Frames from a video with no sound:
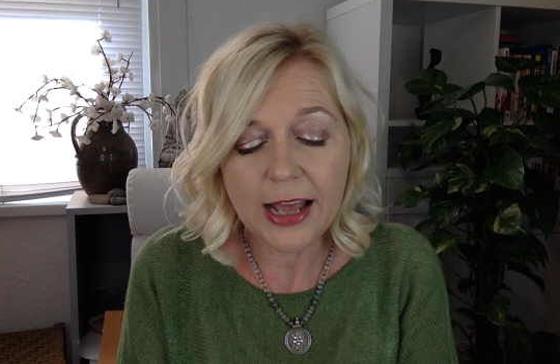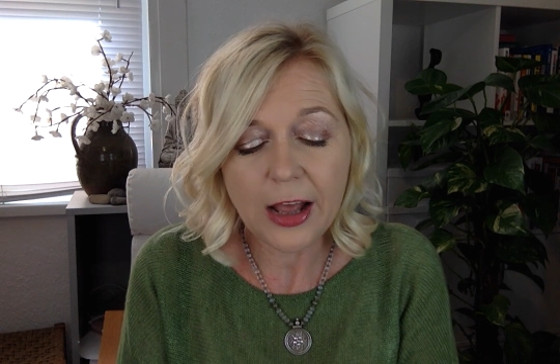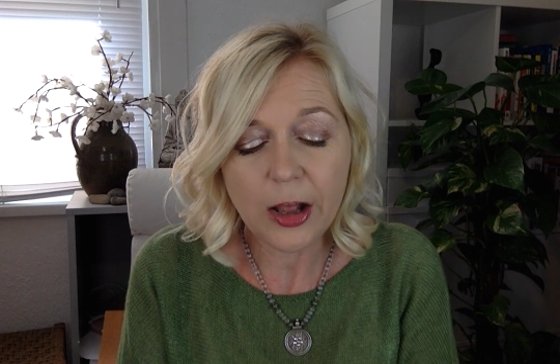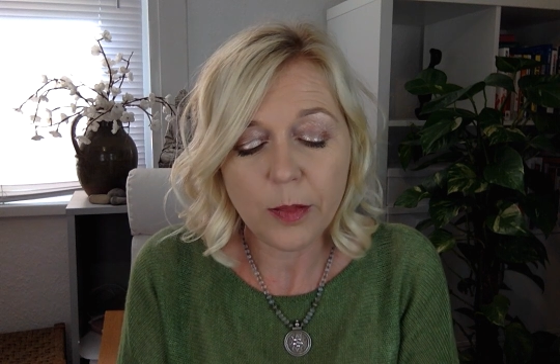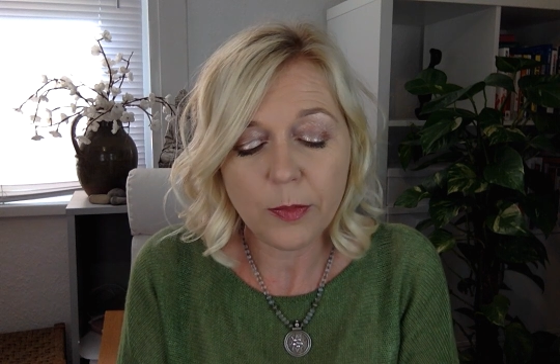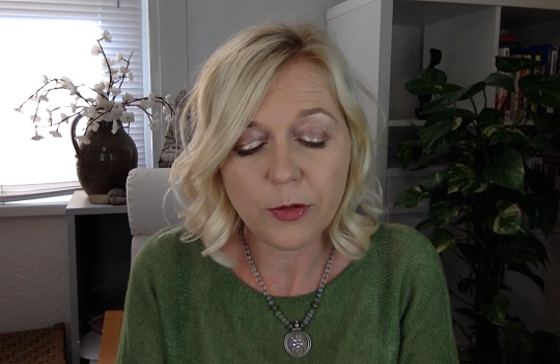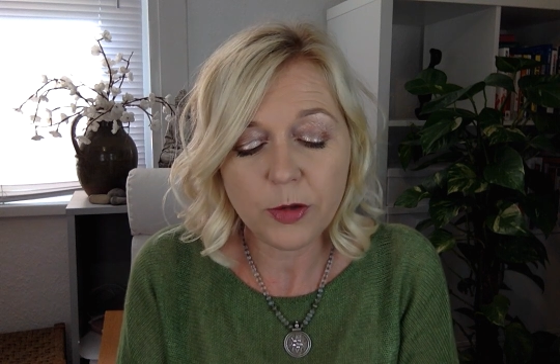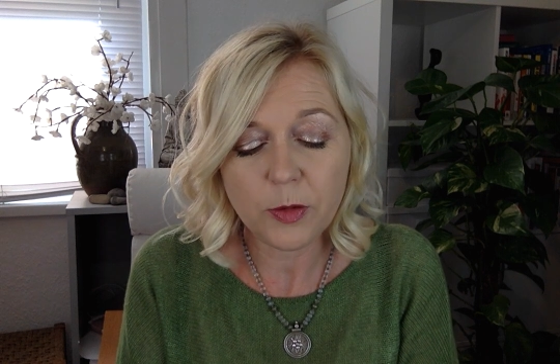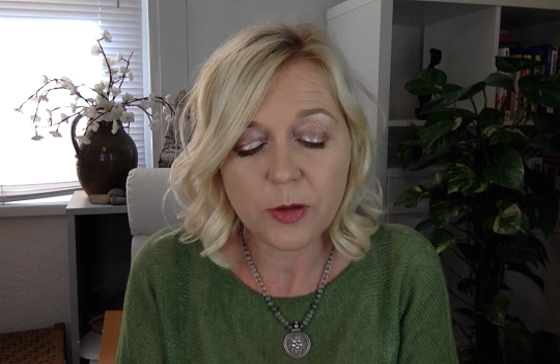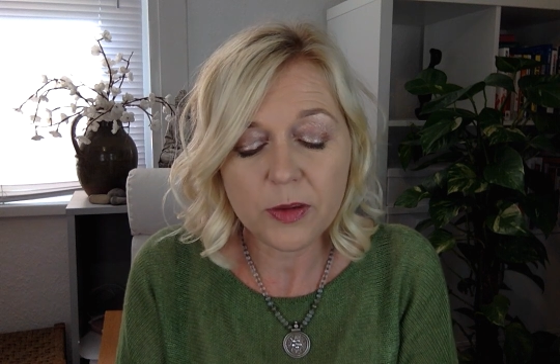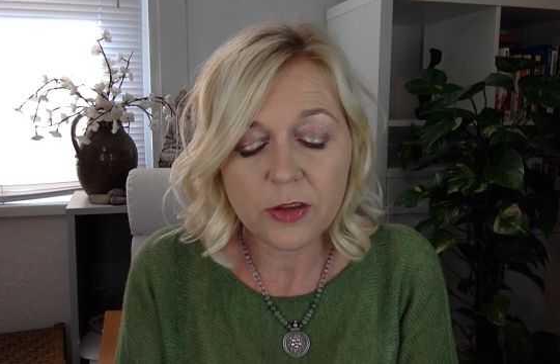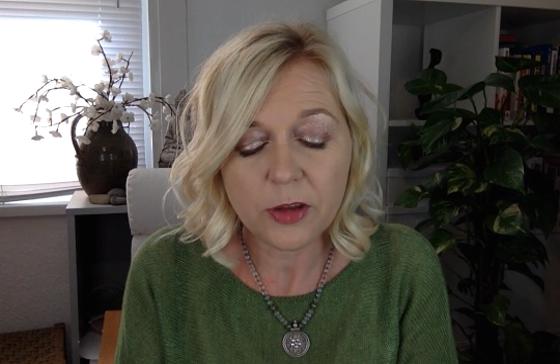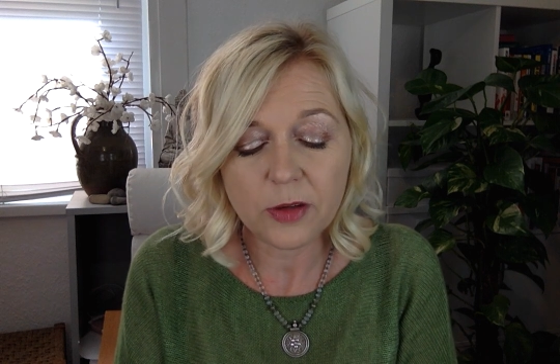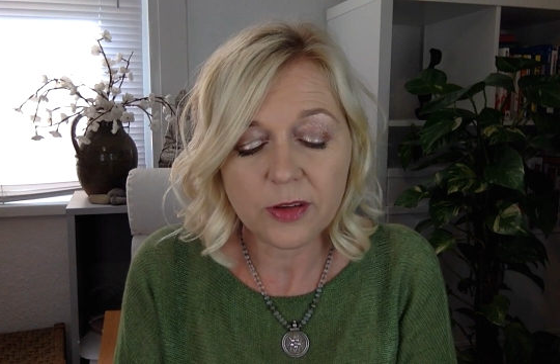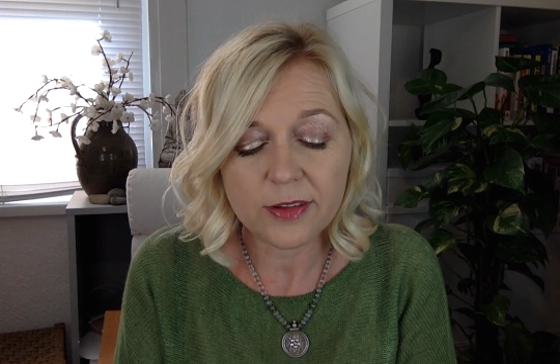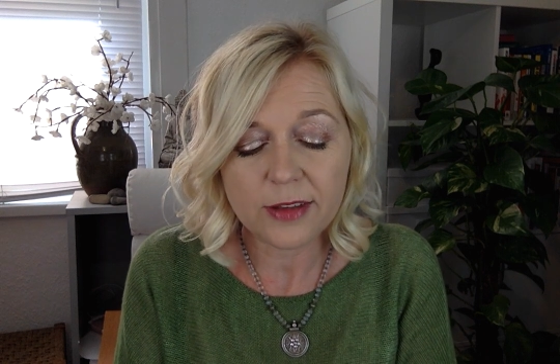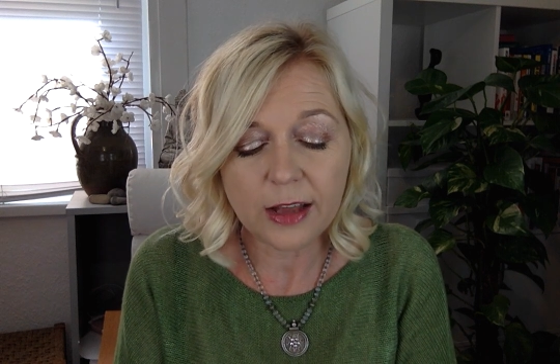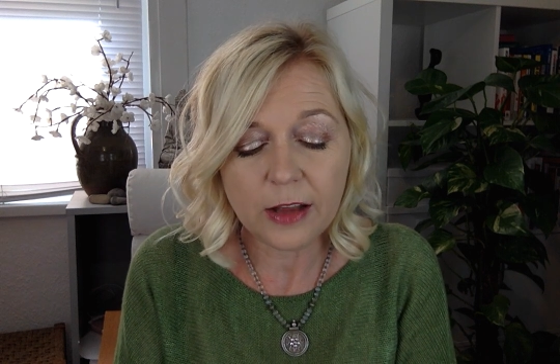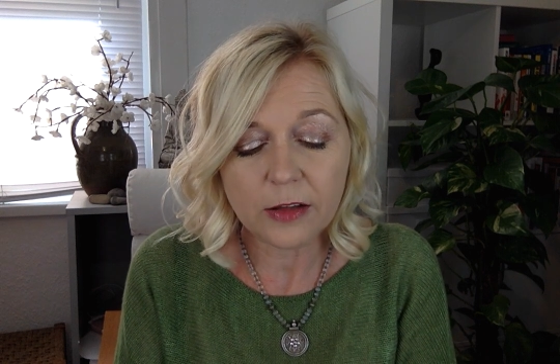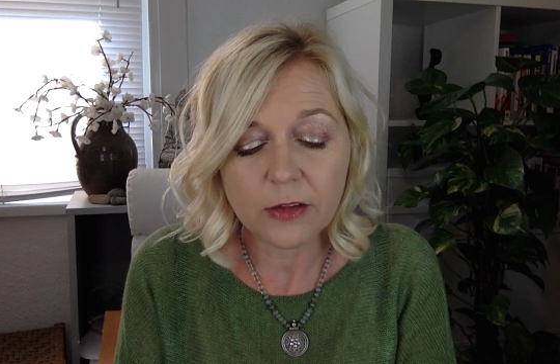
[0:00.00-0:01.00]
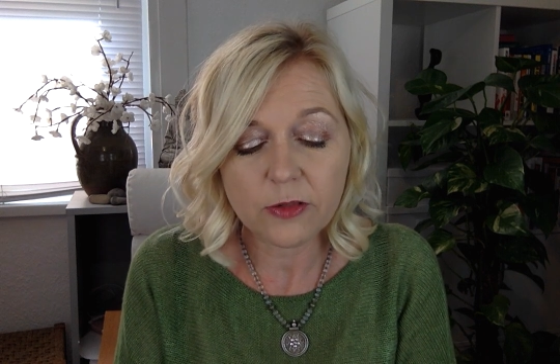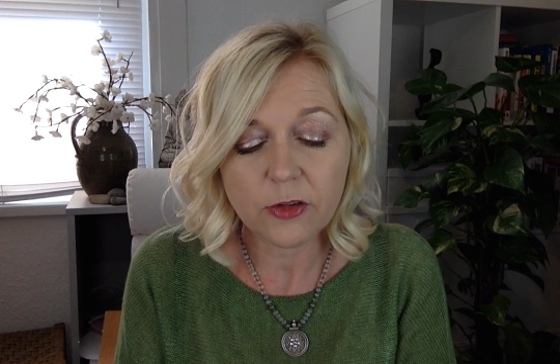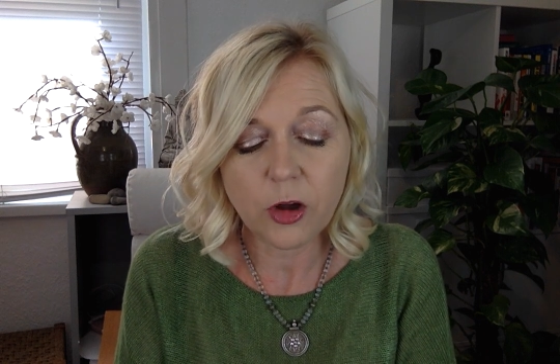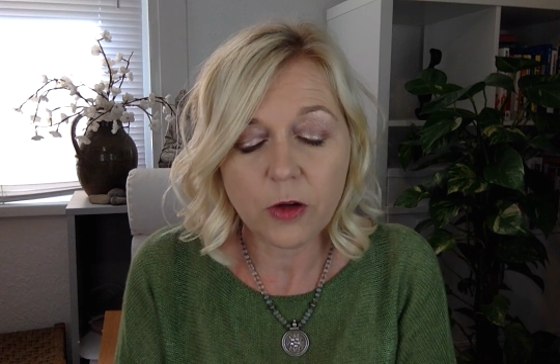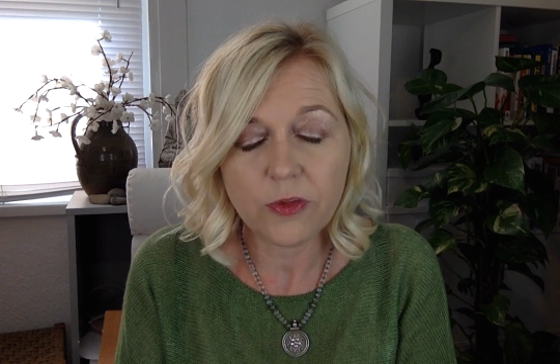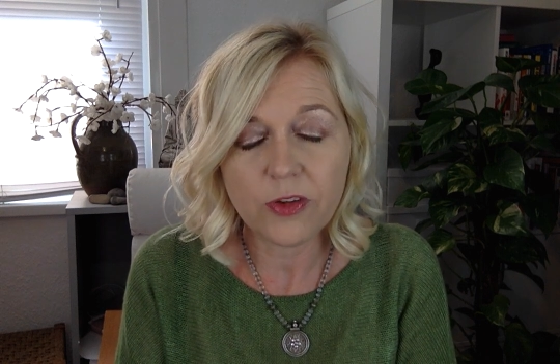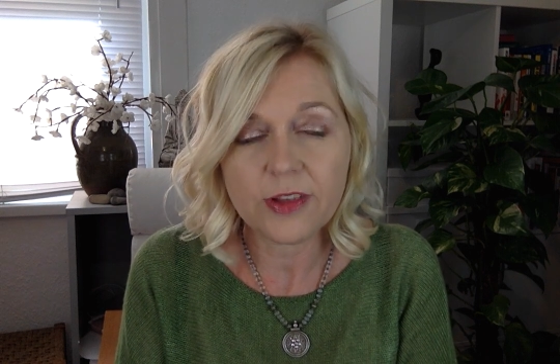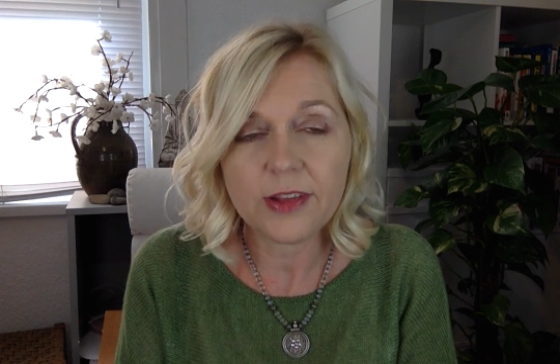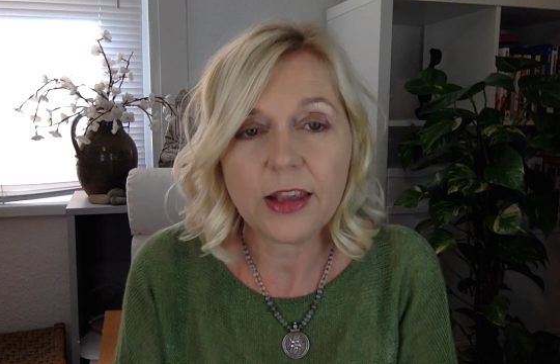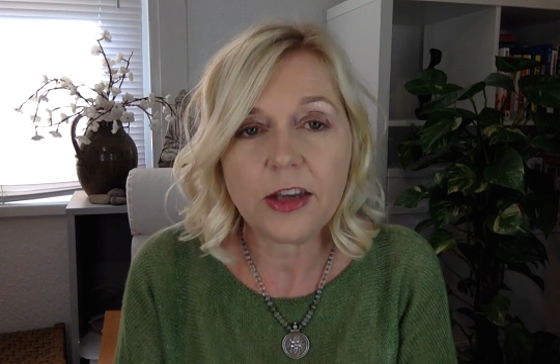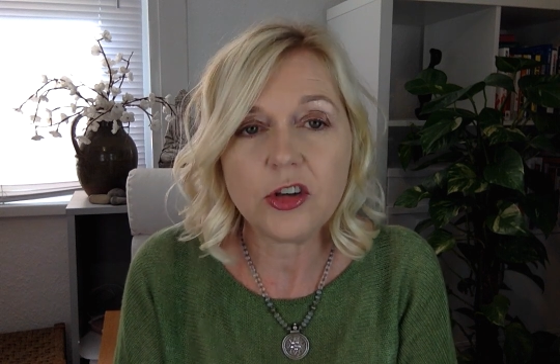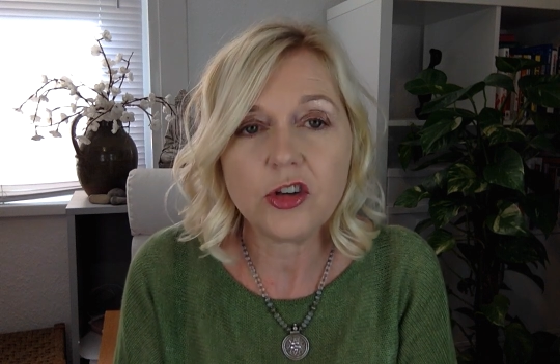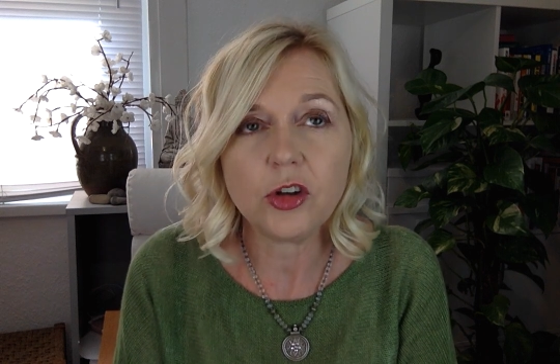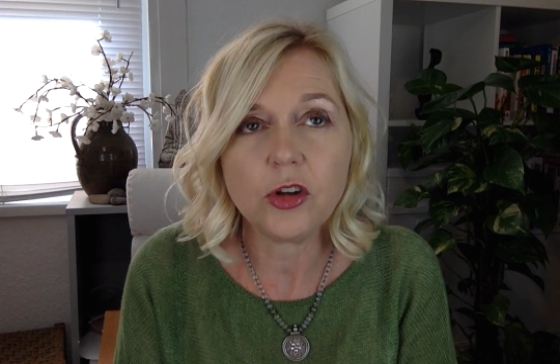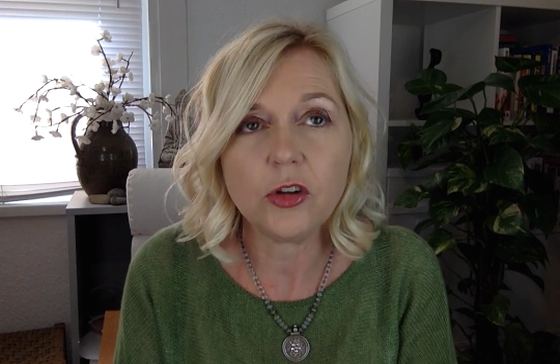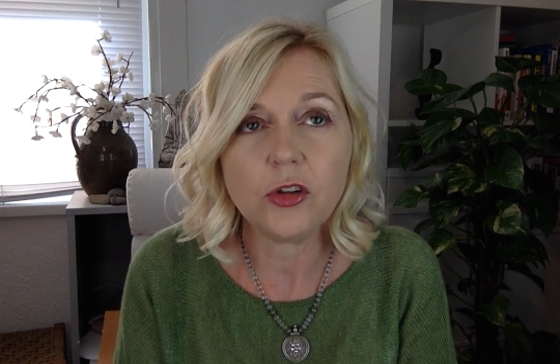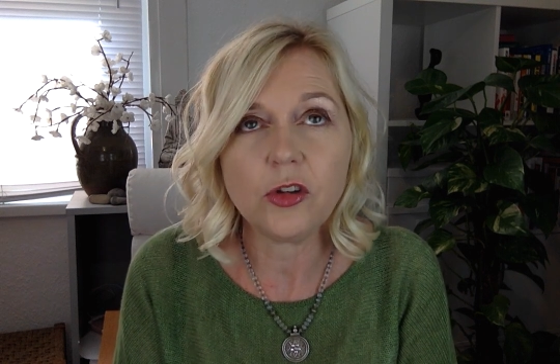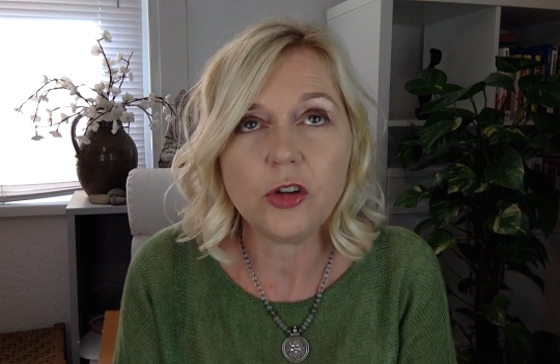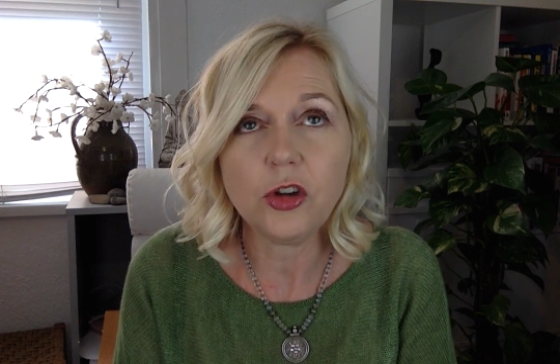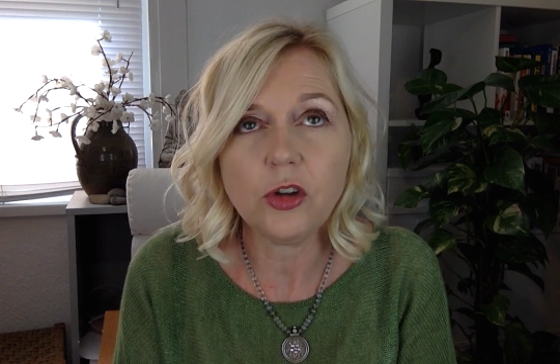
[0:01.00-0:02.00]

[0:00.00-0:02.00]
help you in those sales conversations.